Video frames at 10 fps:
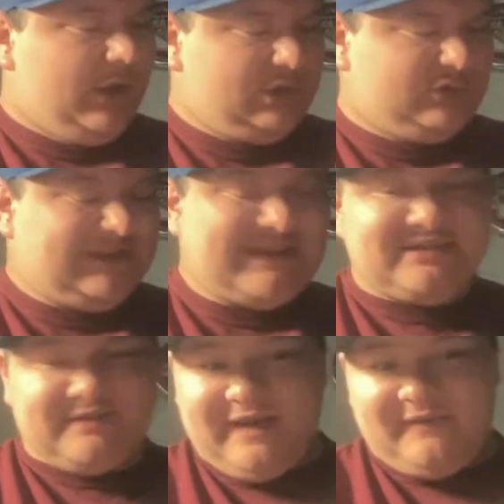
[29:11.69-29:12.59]
Sweet
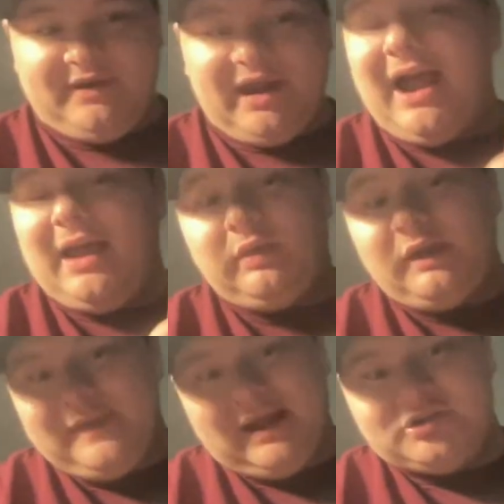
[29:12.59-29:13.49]
Sounds of Heaven. I
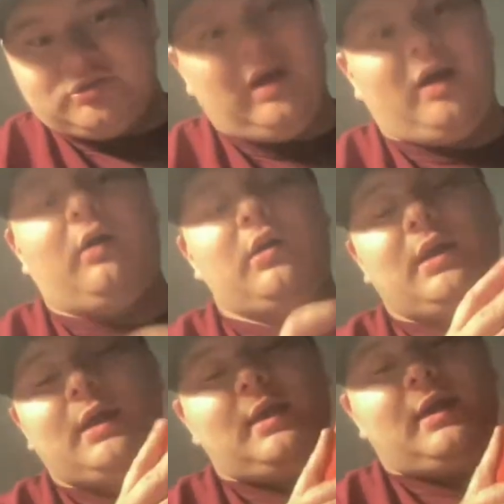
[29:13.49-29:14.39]
love that as well.